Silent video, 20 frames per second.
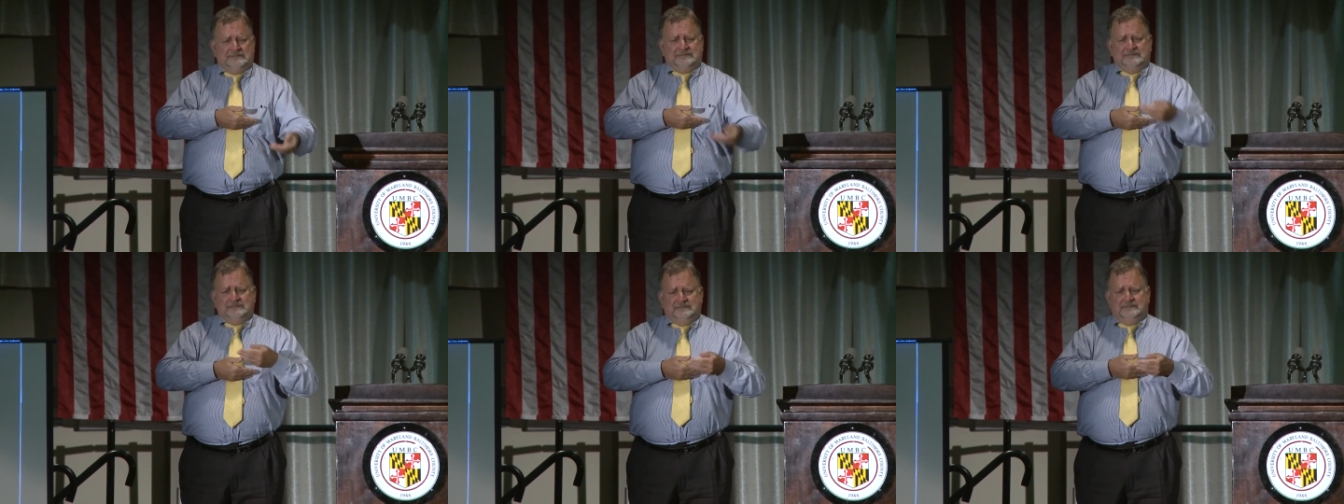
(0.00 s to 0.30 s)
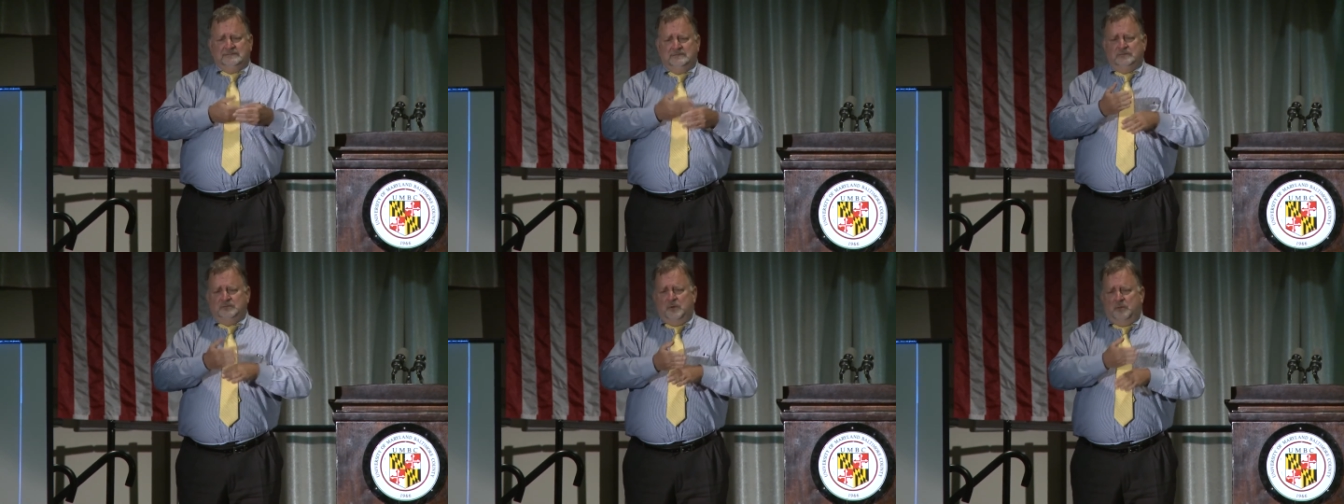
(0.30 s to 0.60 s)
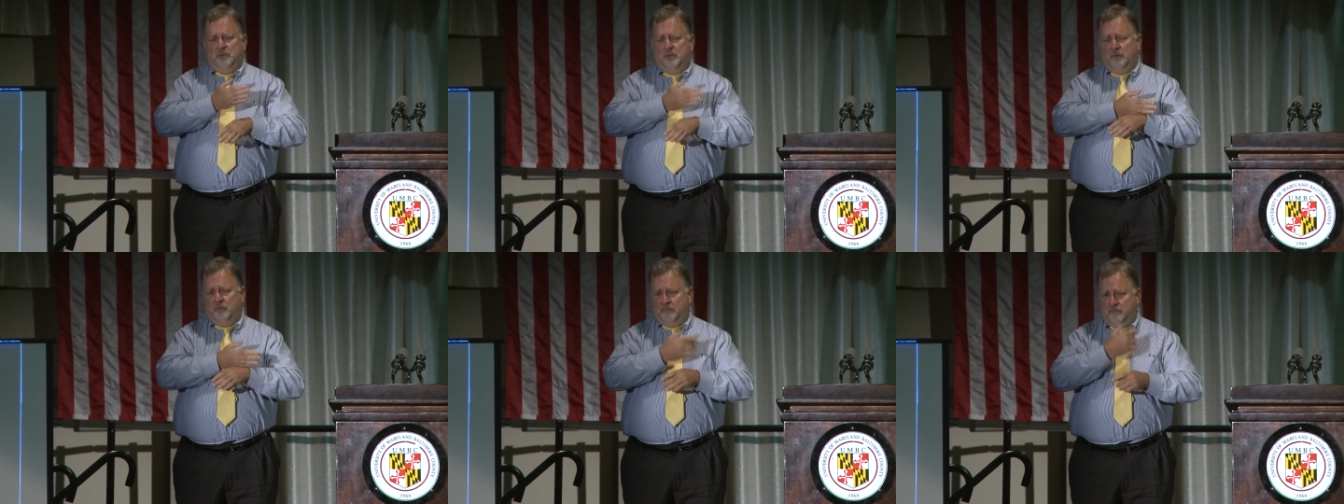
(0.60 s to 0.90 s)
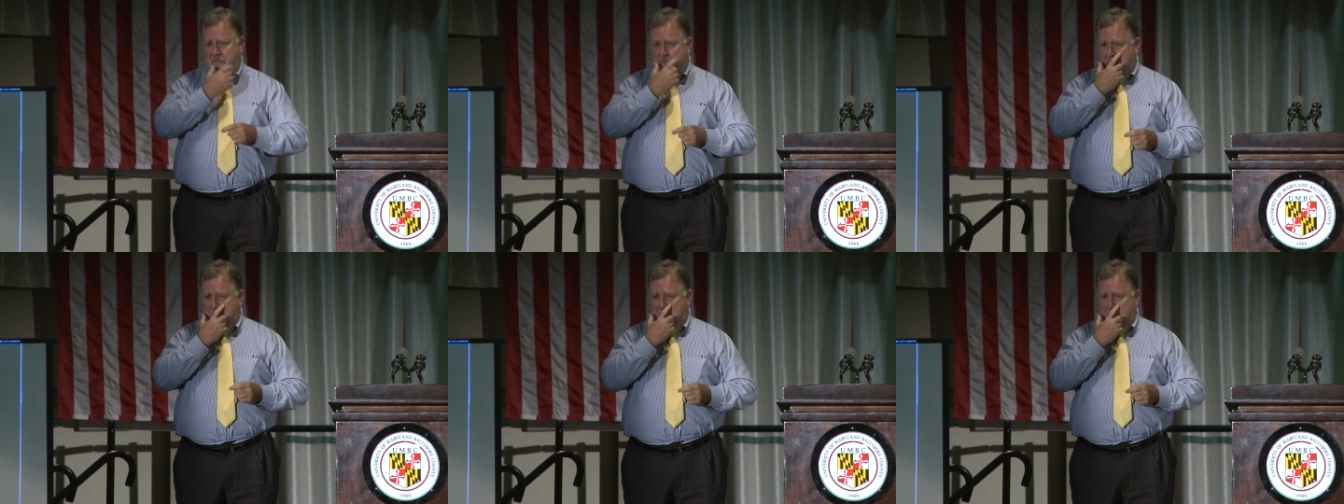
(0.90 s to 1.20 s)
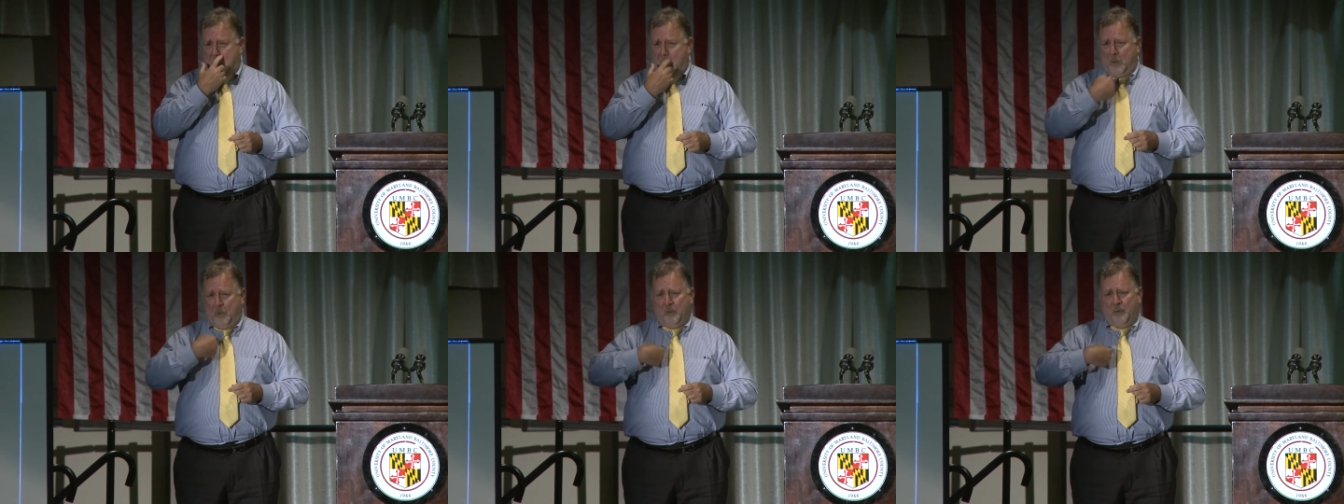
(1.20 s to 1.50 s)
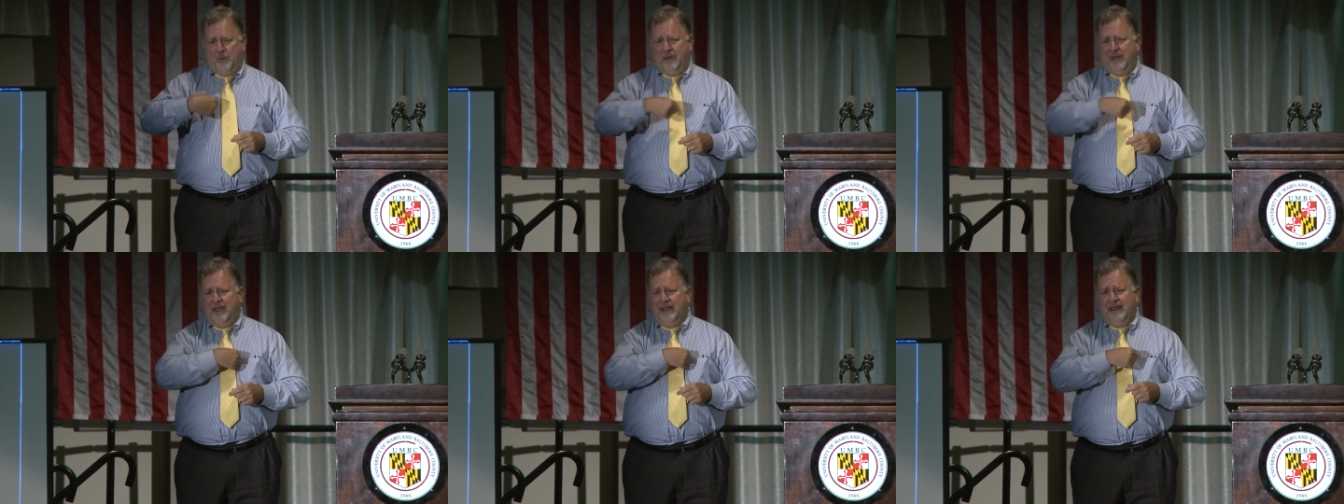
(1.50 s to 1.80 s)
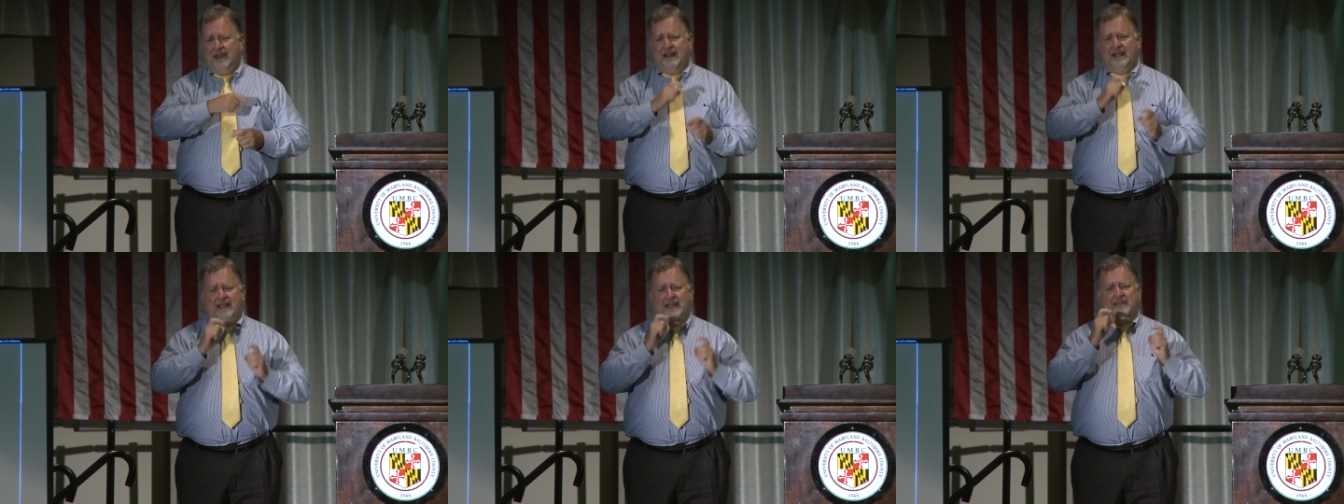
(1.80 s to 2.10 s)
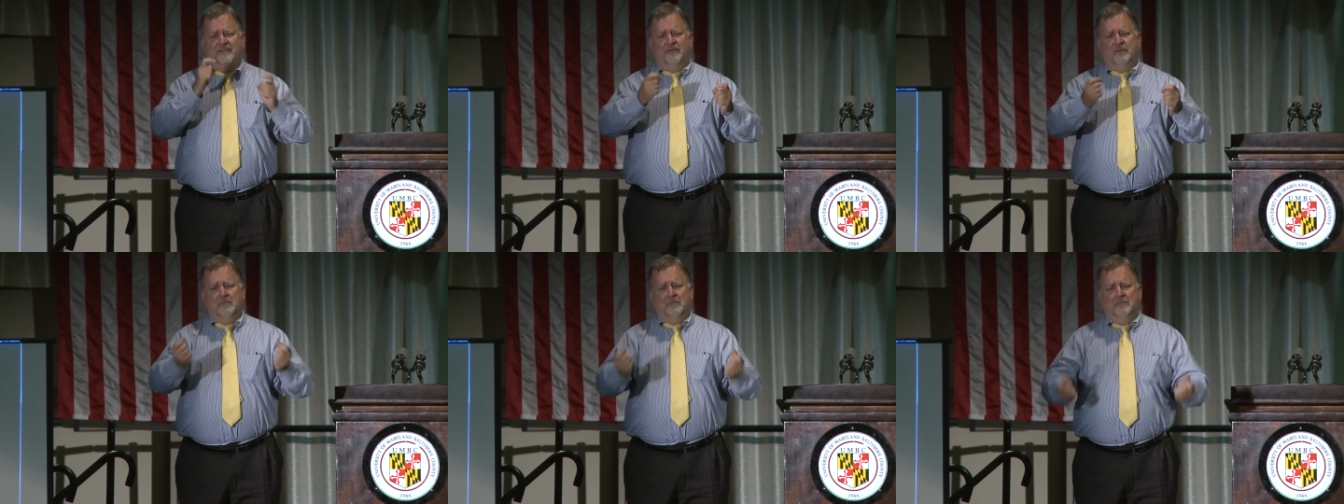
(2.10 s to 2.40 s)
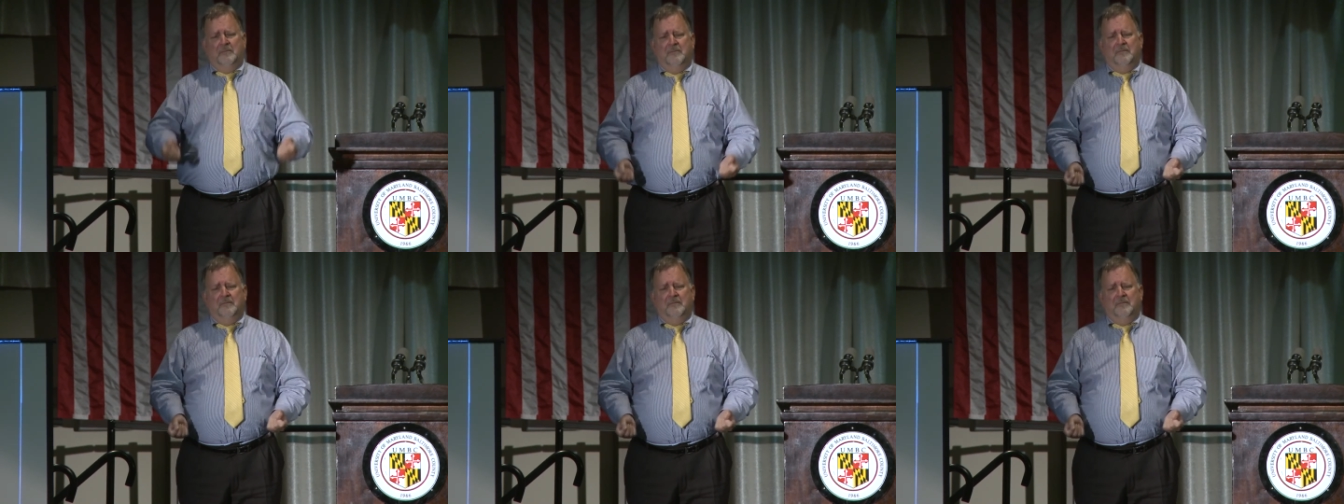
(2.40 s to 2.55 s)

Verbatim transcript: face many challenges to employment.